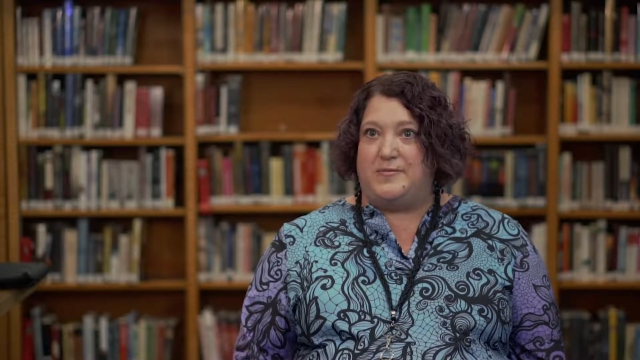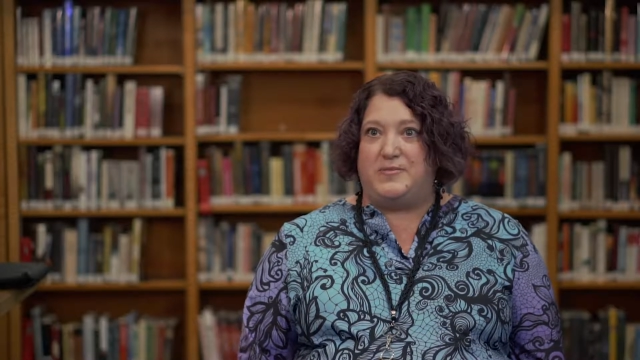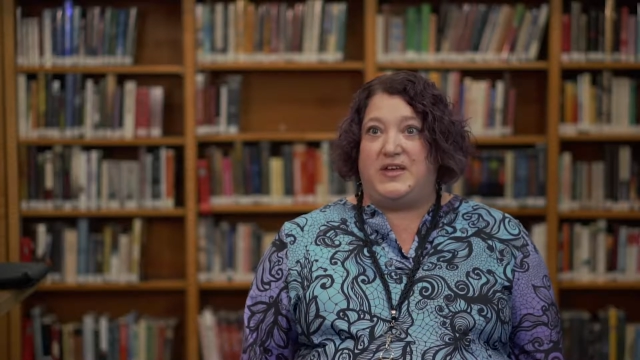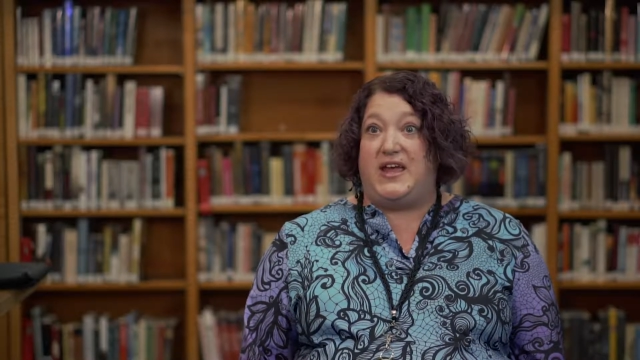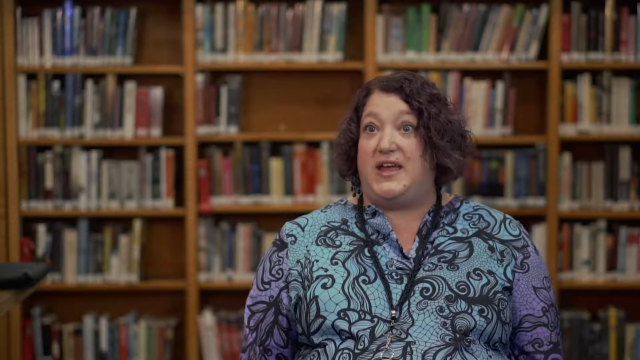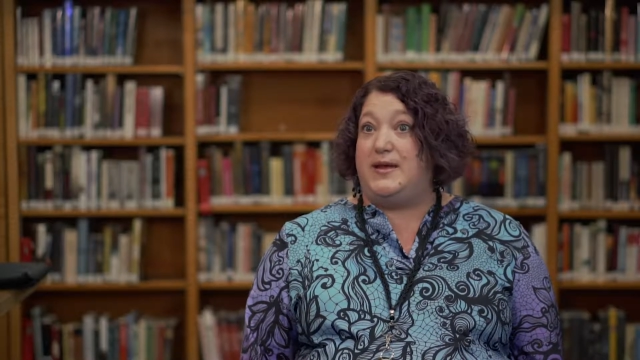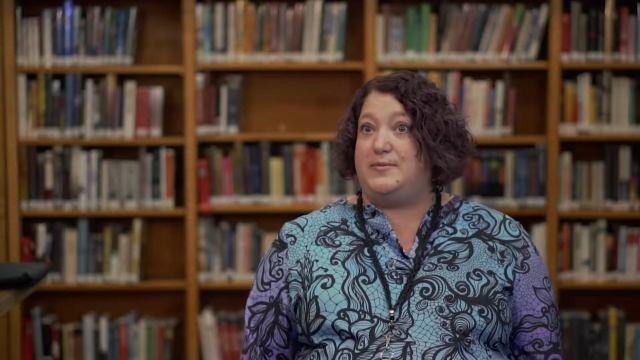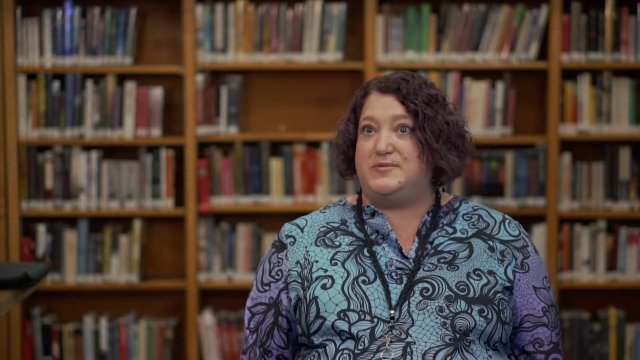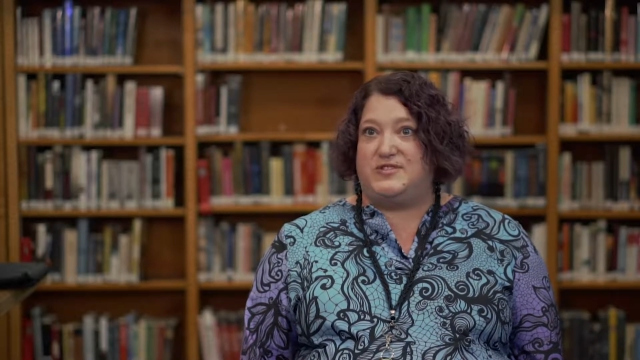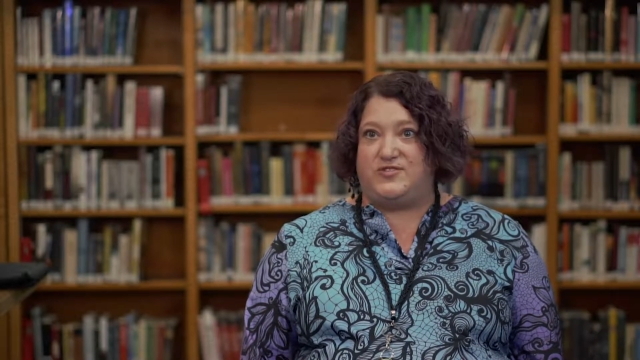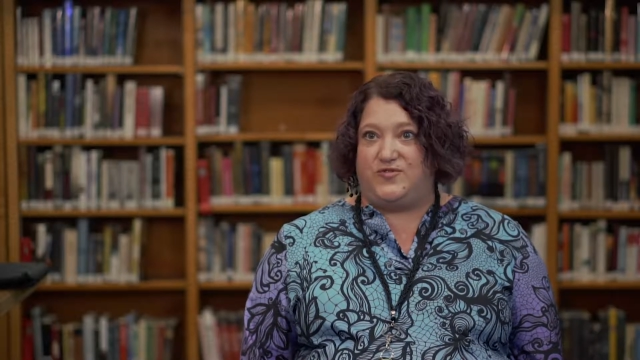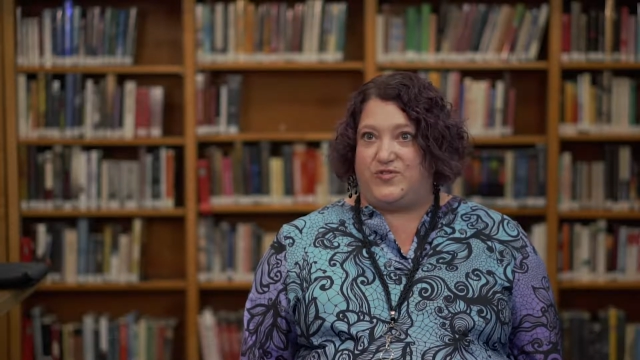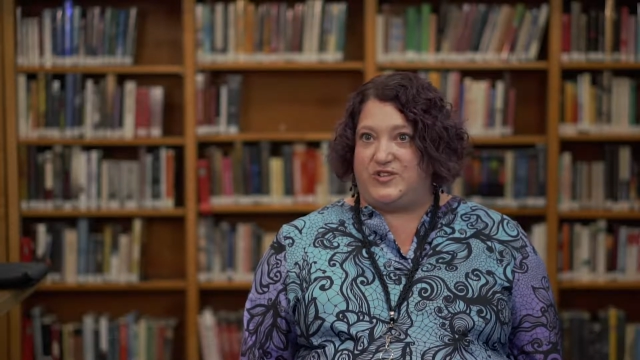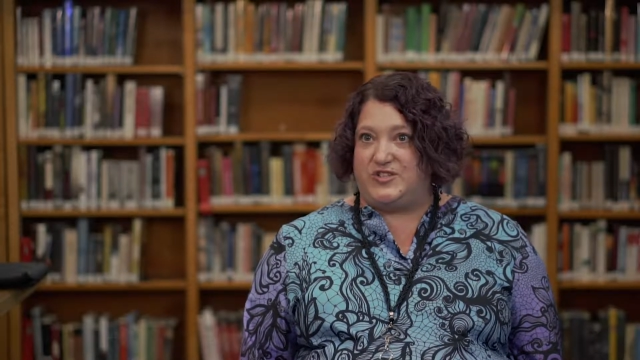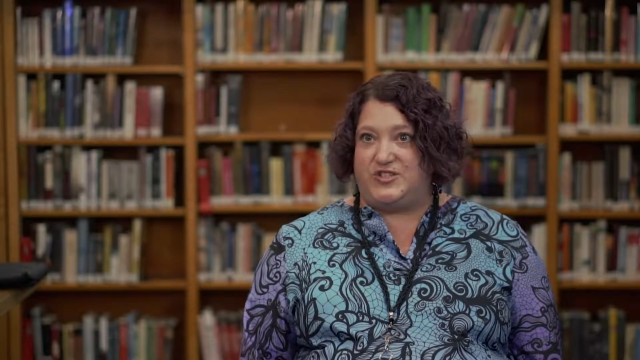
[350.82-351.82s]
games
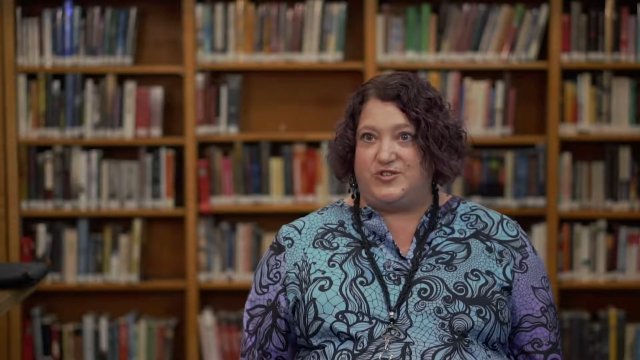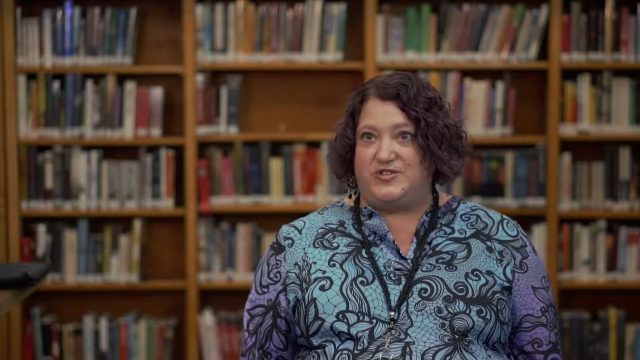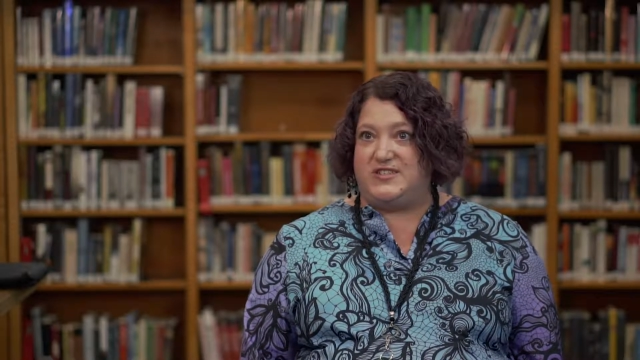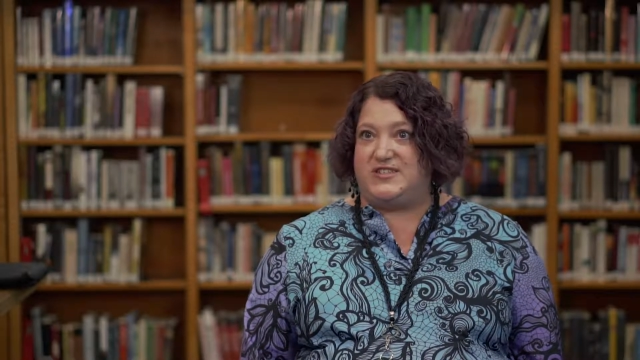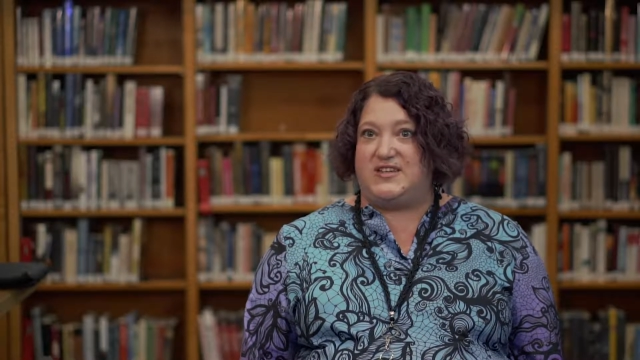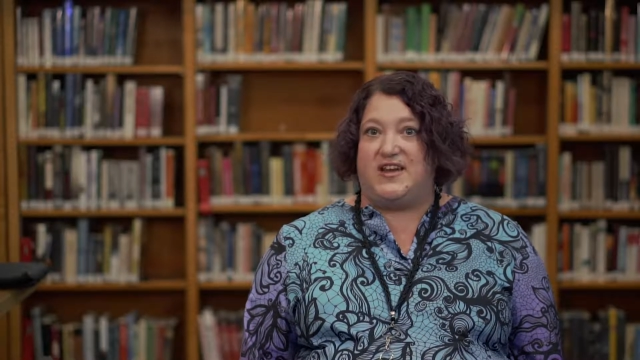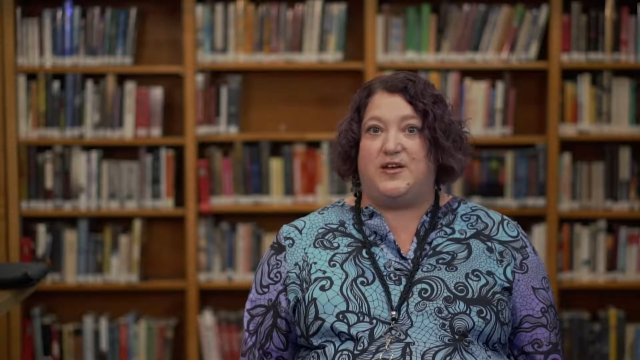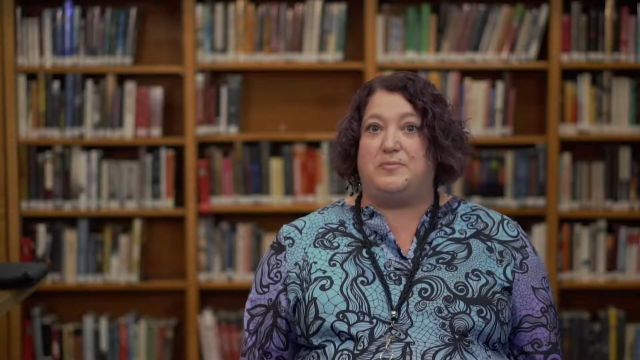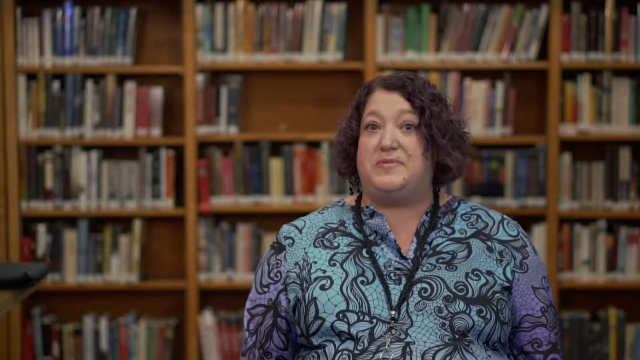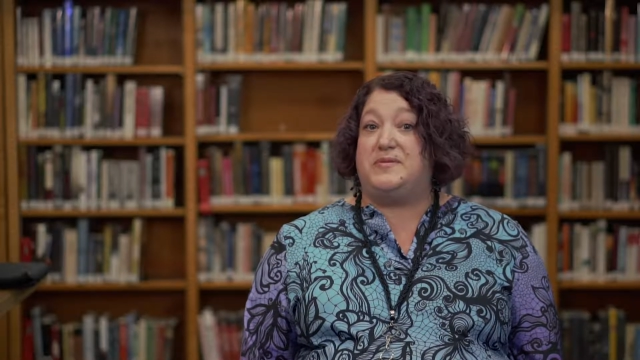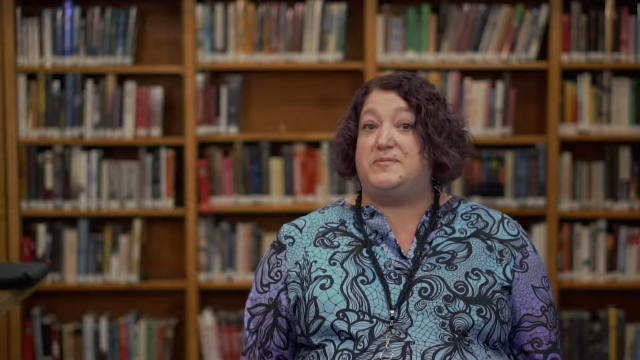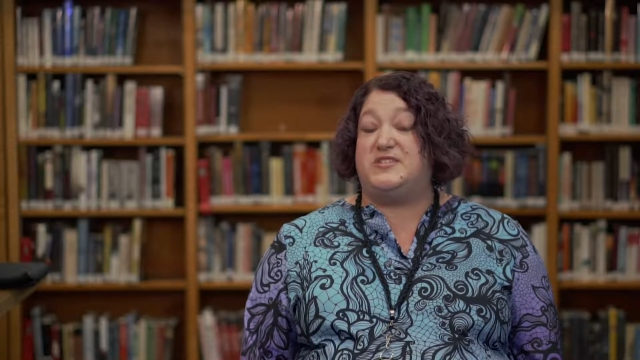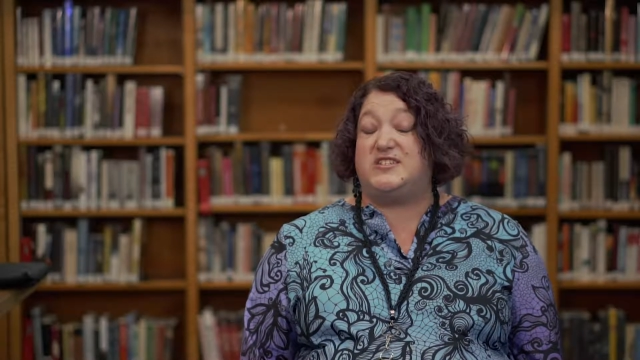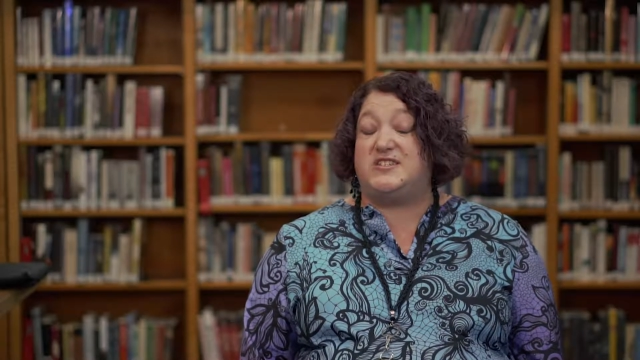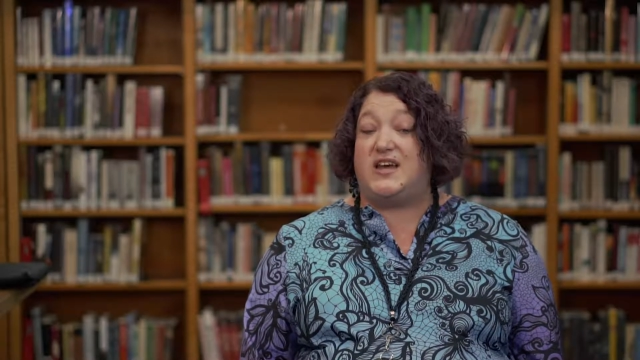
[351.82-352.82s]
for students to help
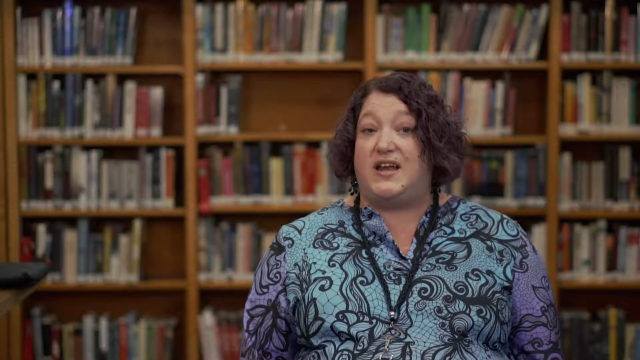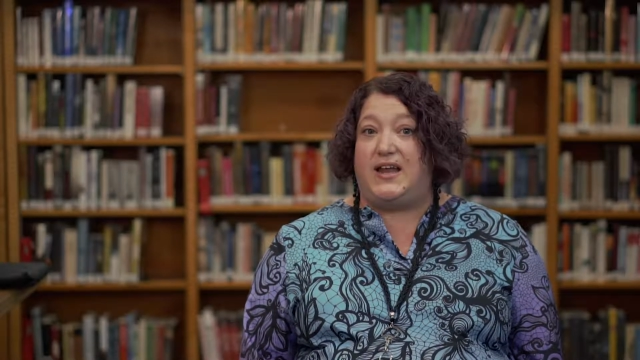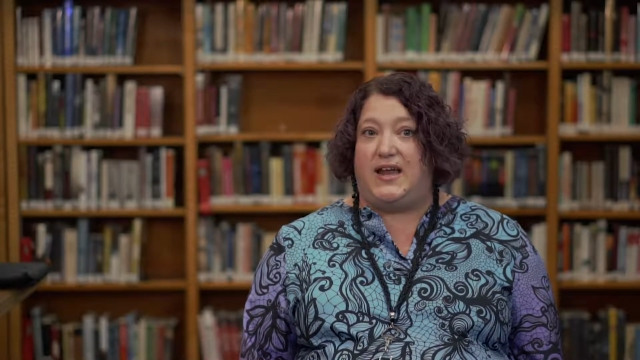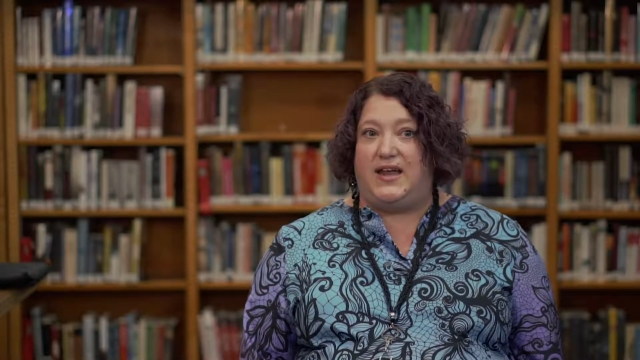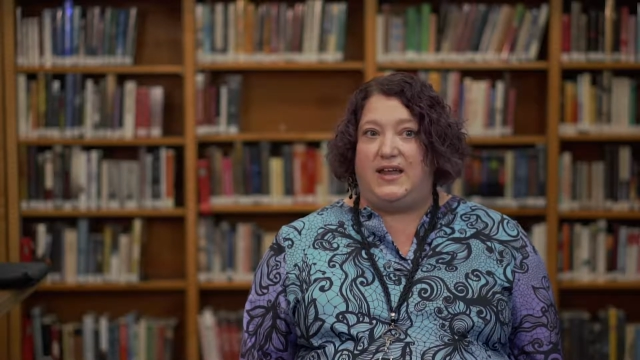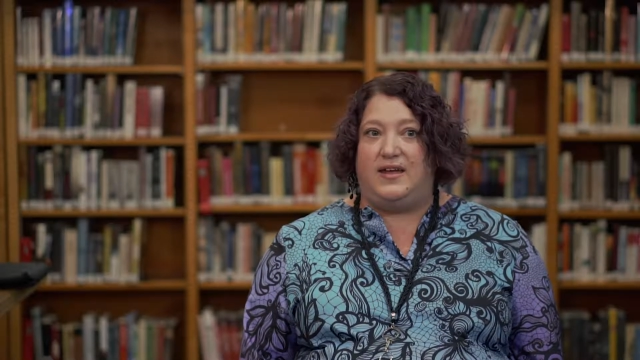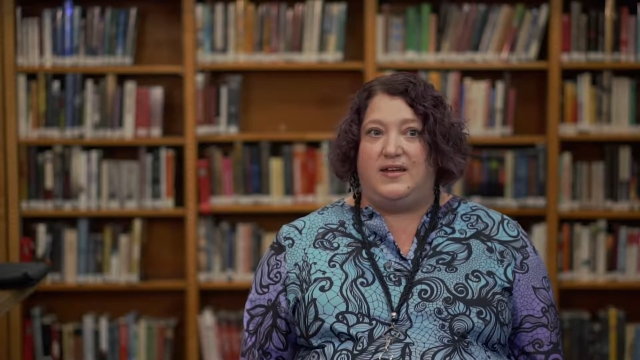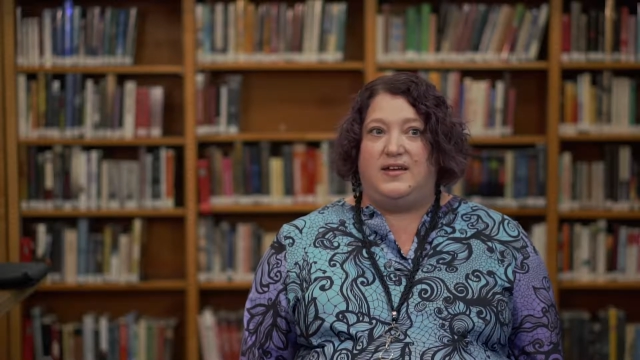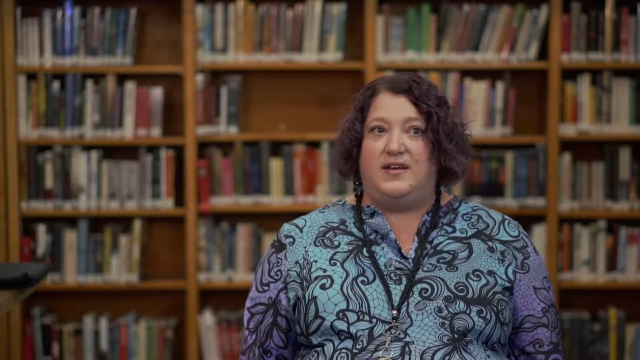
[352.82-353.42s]
them study,